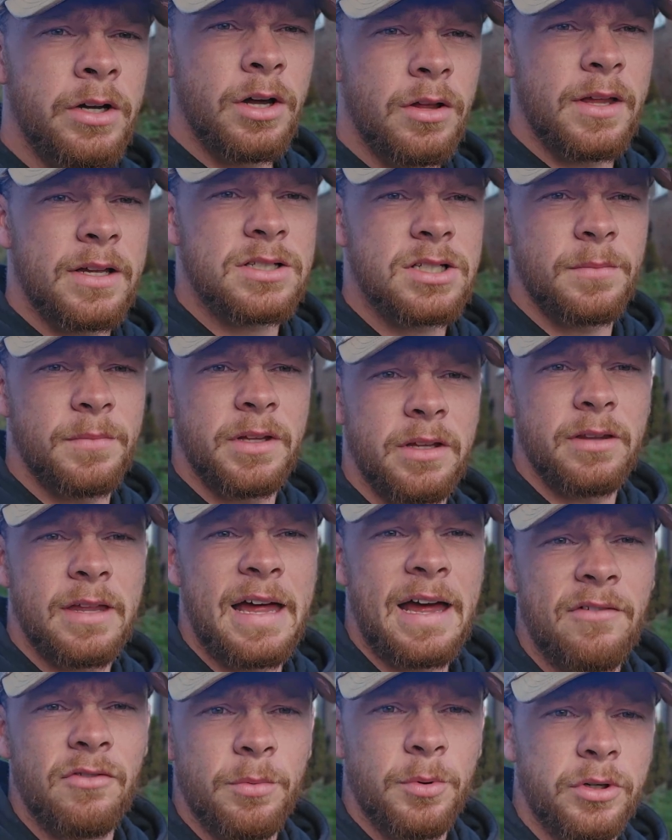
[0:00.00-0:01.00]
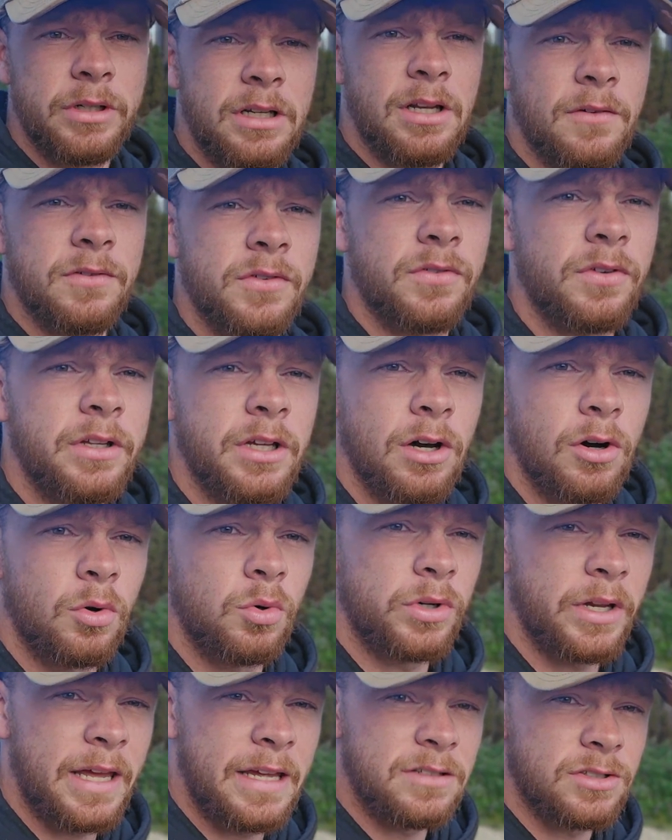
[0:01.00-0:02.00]
know that's something that everybody loves for the
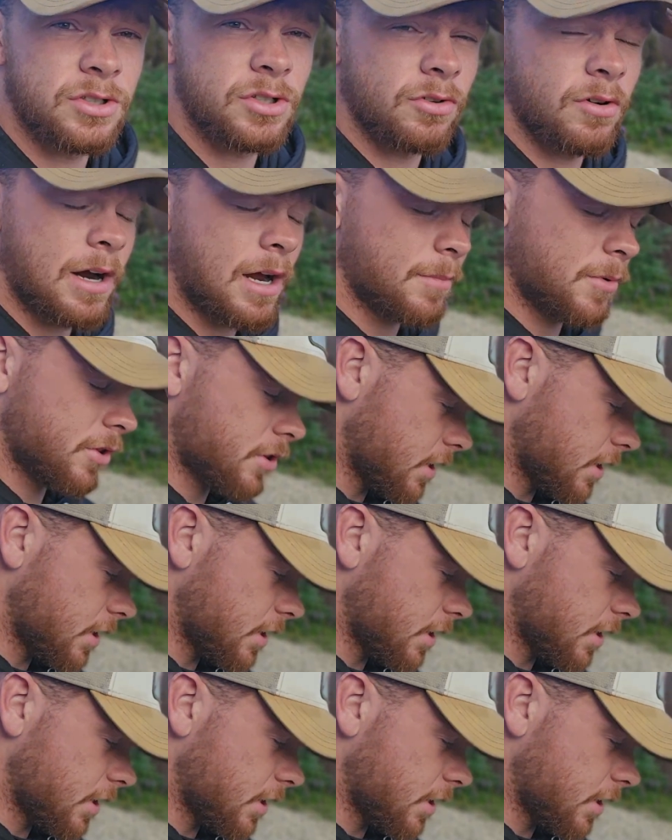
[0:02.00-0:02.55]
old Instagram and